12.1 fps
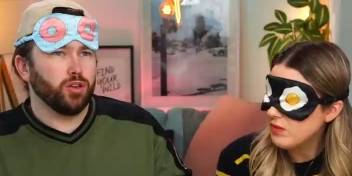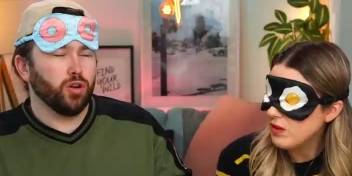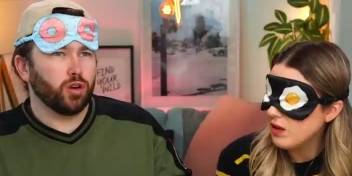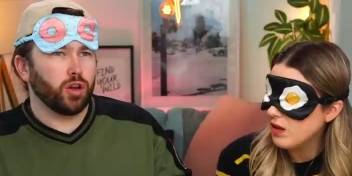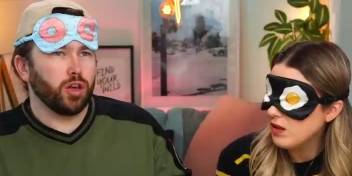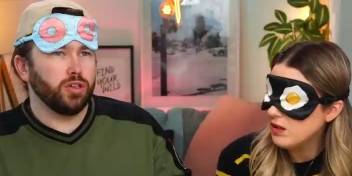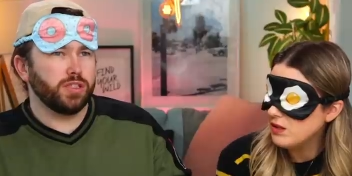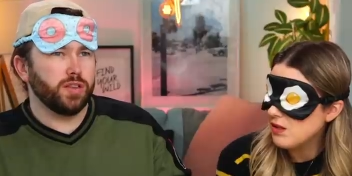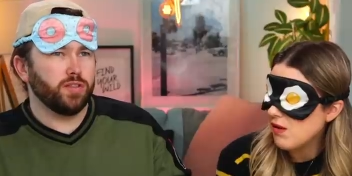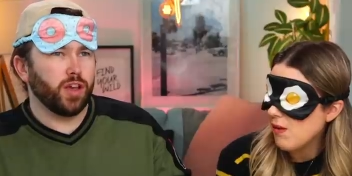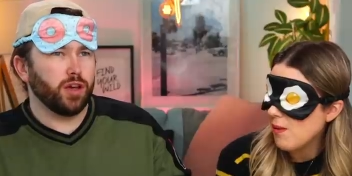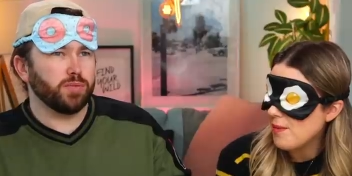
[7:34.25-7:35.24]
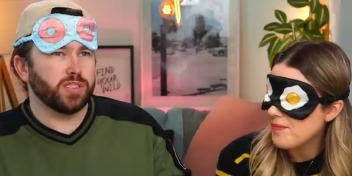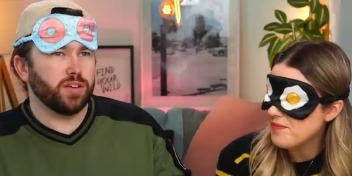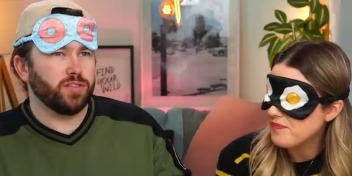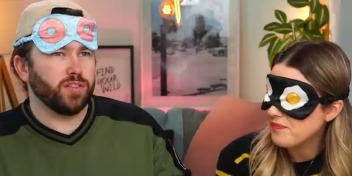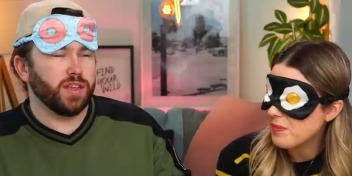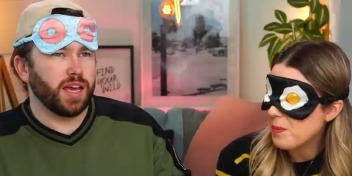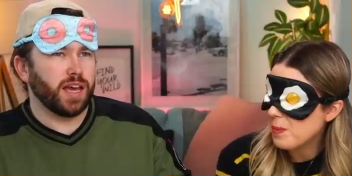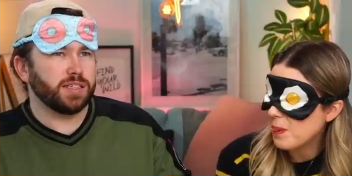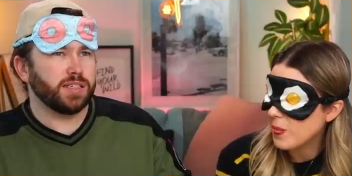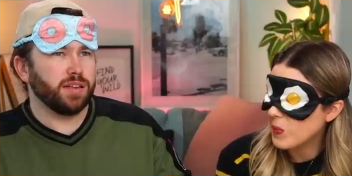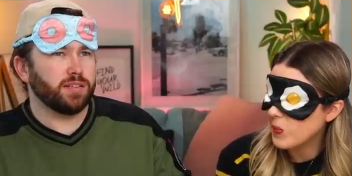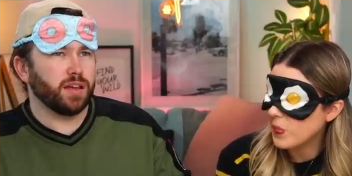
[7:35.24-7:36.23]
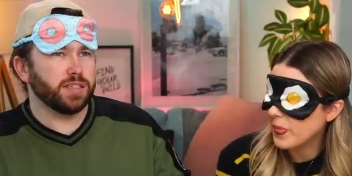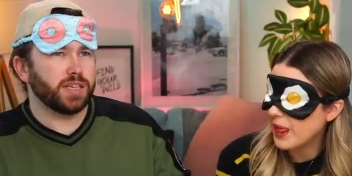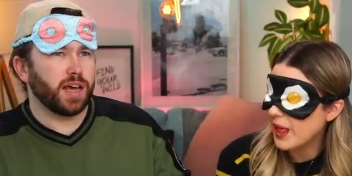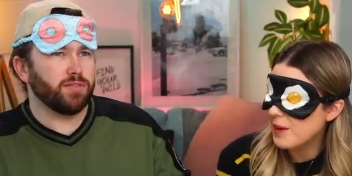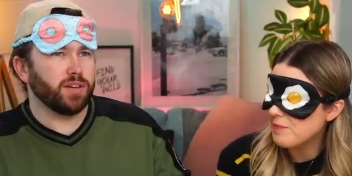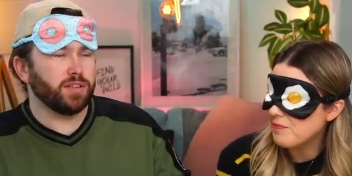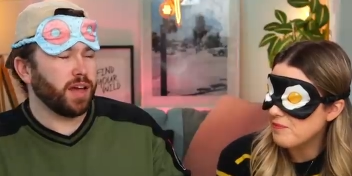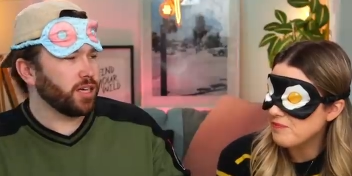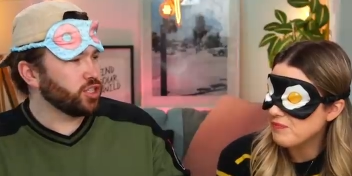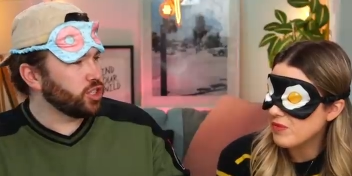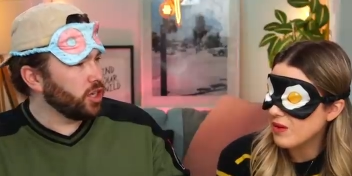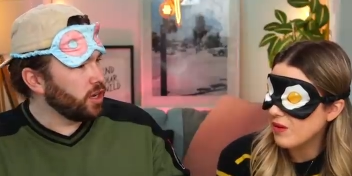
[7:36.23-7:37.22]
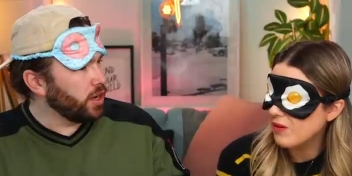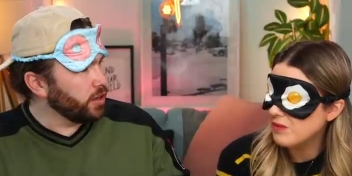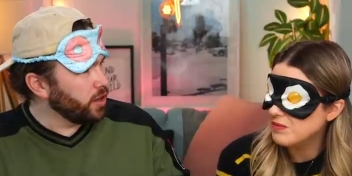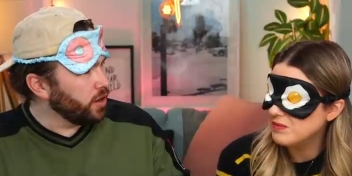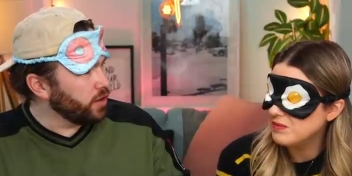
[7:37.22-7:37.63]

Speaker 1: You're close in terms of, yes, it does have a texture like